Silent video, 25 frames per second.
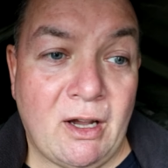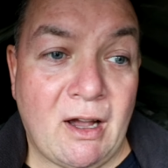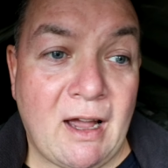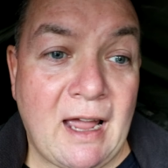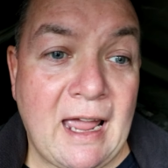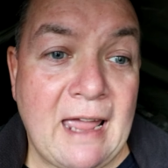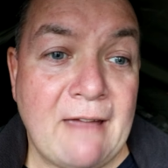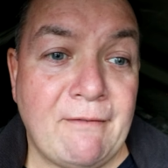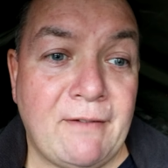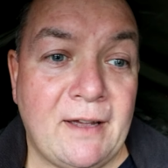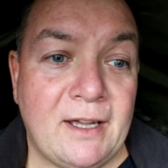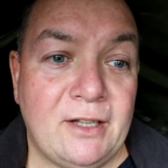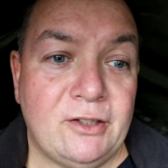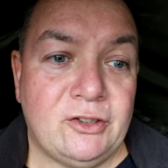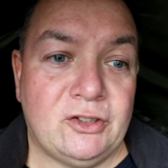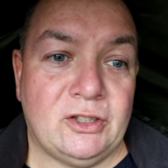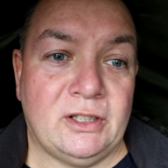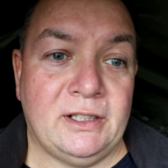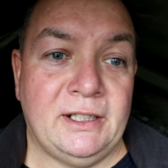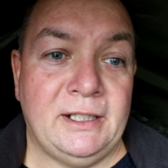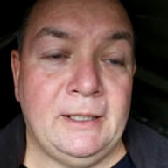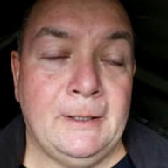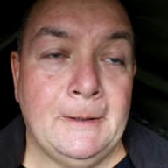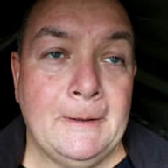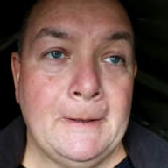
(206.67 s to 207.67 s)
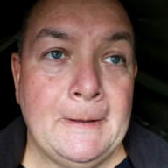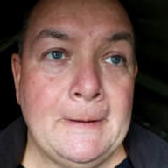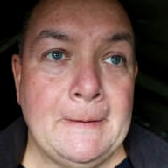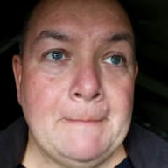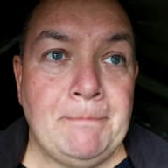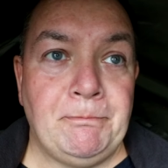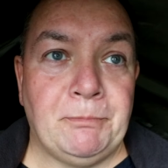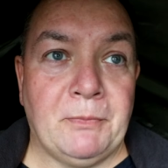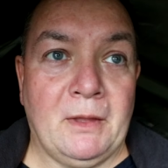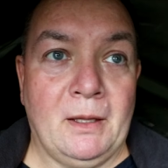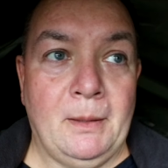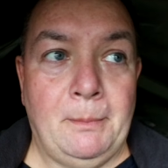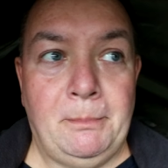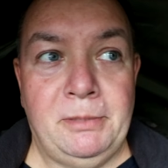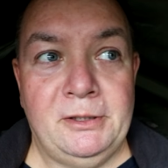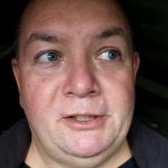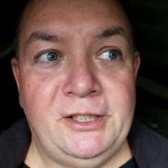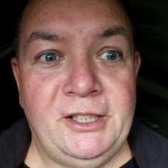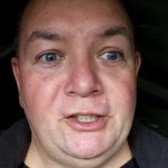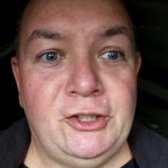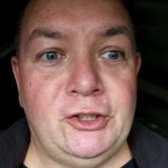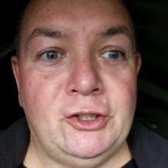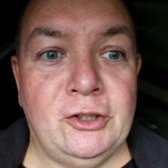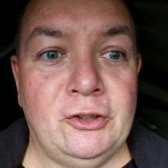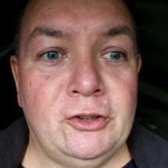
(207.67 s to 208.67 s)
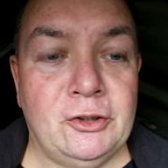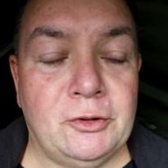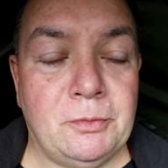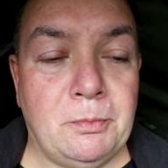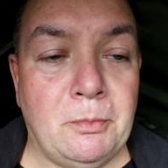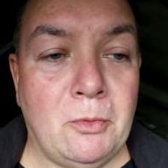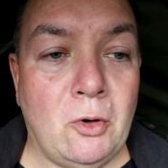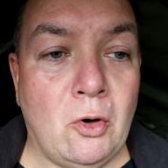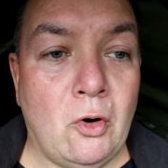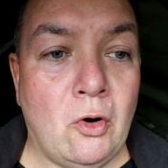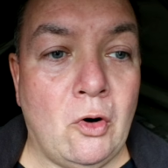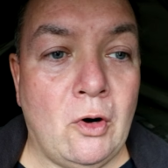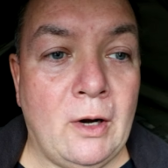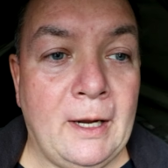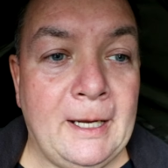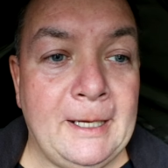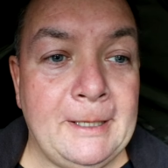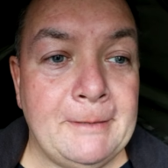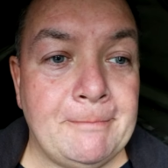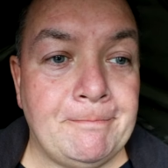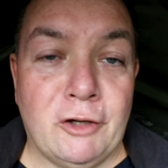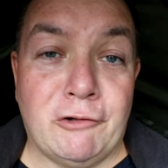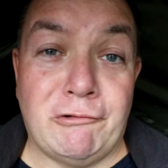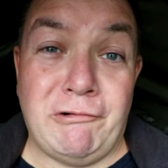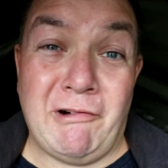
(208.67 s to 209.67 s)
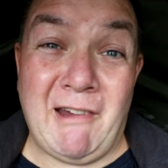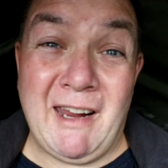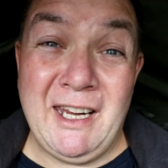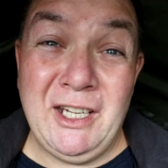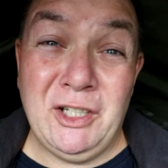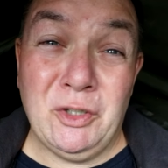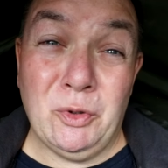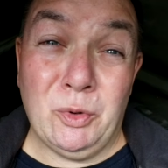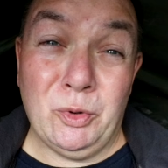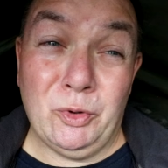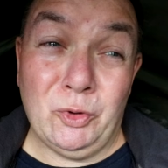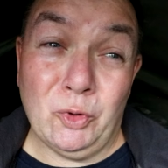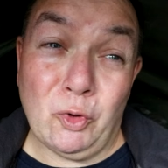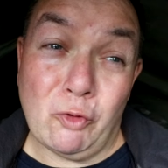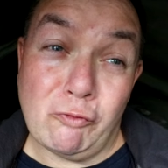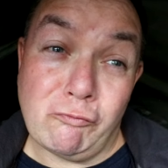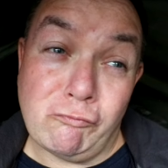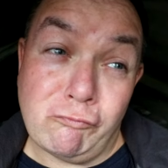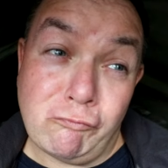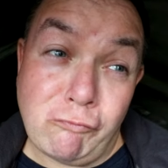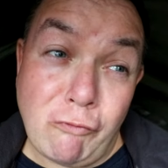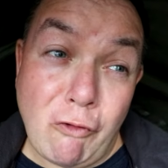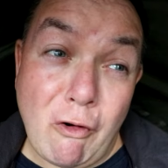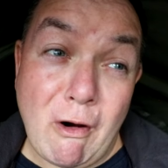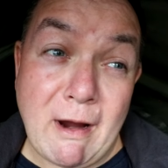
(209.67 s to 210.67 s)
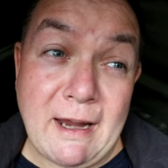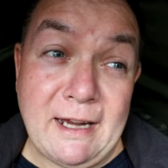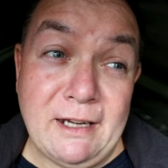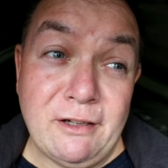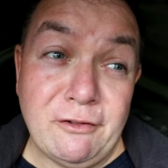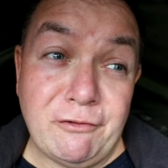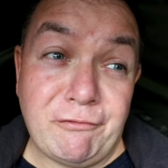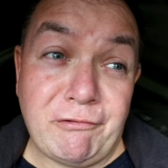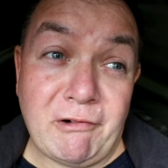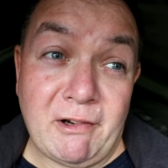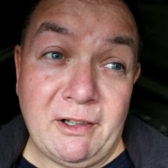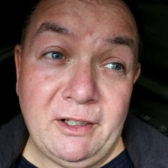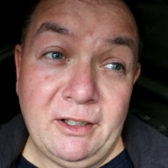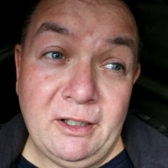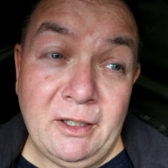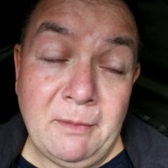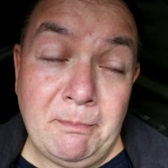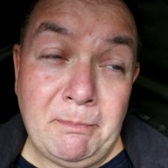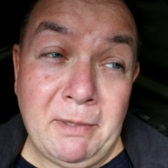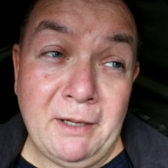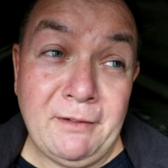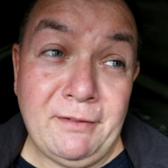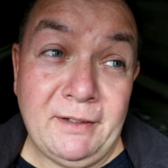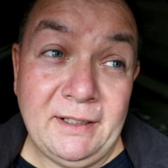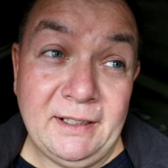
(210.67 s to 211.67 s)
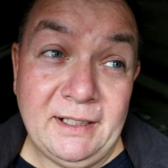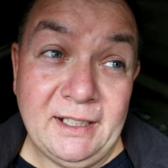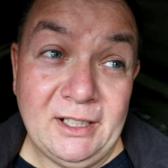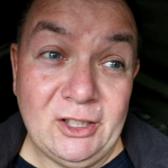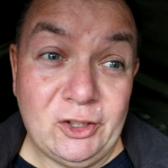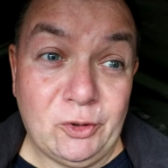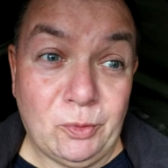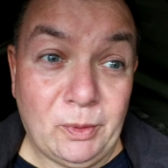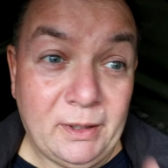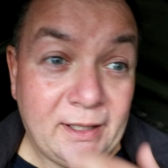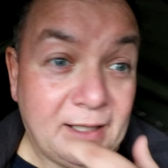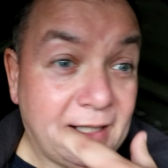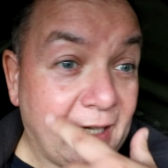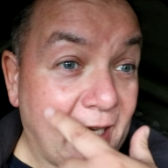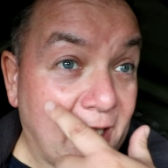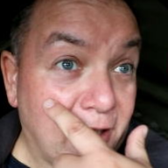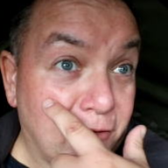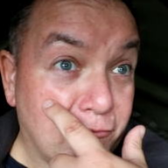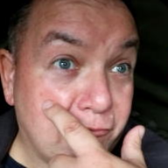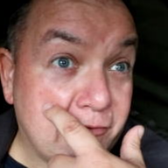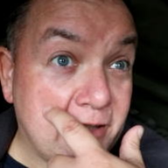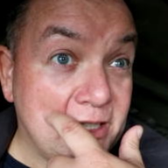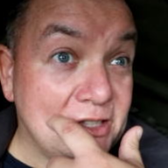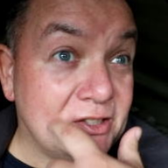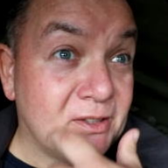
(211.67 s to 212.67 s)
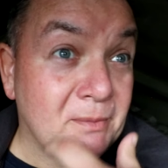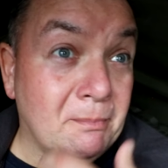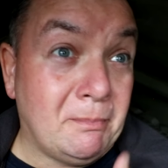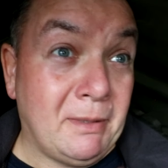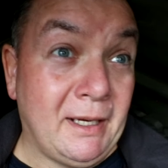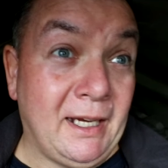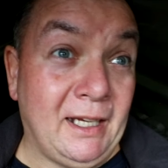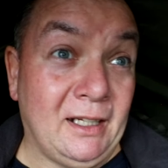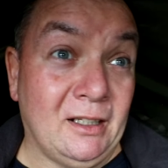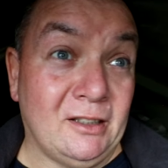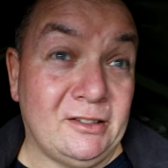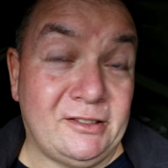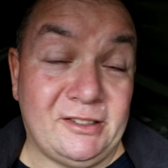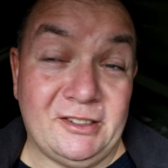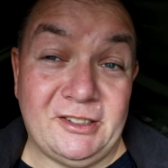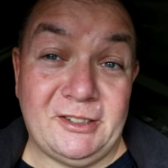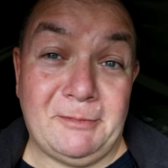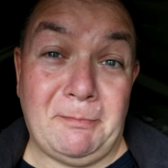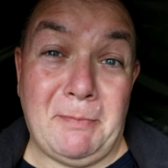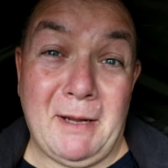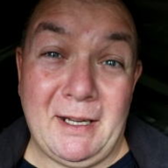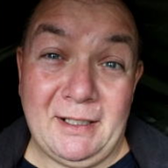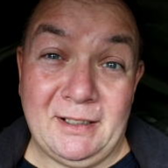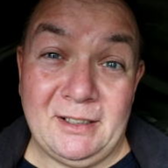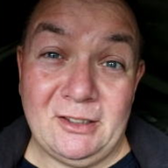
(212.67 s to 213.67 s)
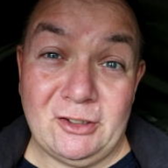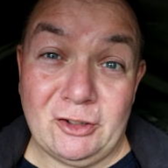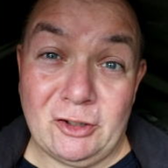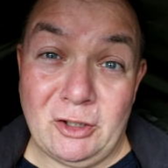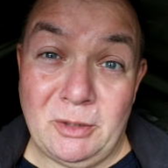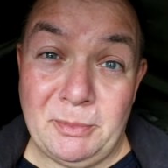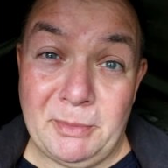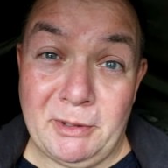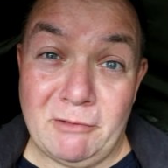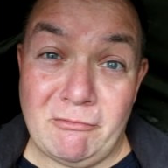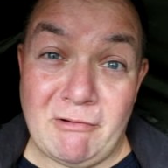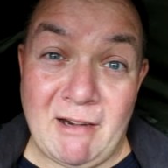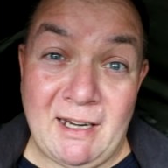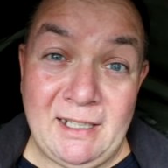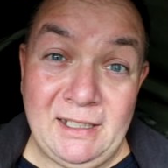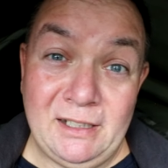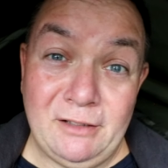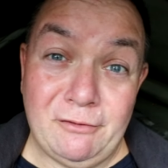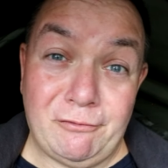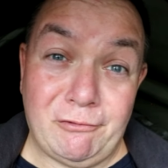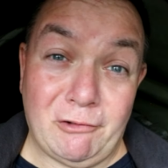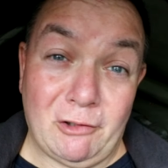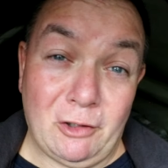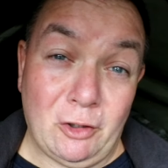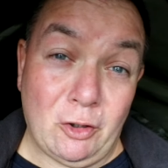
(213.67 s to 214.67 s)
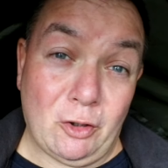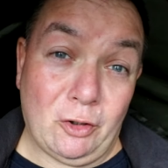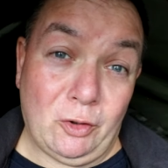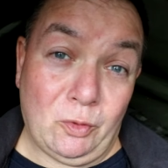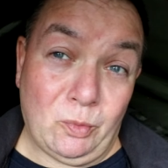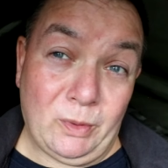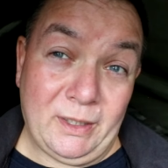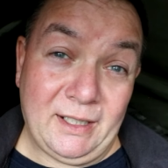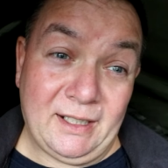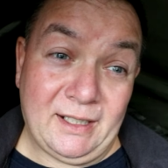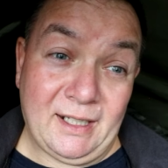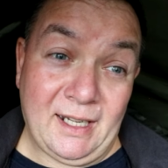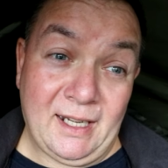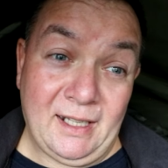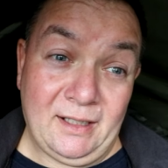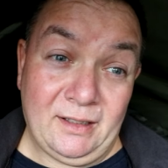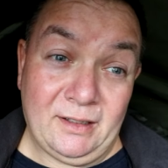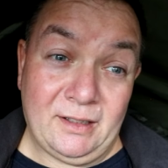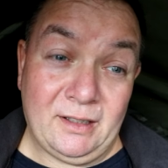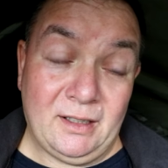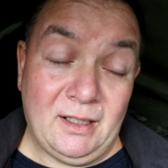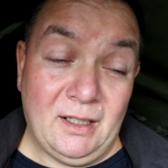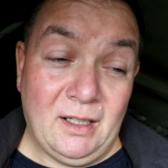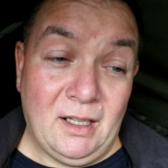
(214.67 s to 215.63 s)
I have actually positioned my cradle and all right in front of the bivvy this weekend. Reason being, I suspect it's going to be raining for a lot of the weekend,